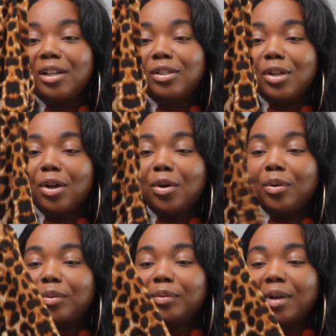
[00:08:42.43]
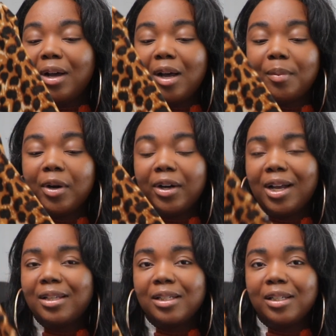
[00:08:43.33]
So her
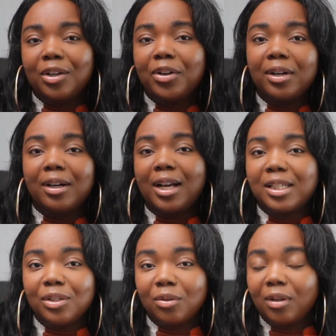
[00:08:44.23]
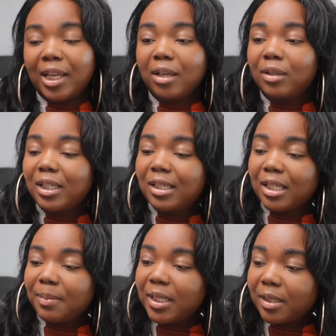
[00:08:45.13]
and her cousin are like only
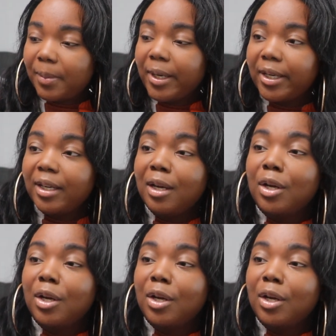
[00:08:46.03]
6 months apart.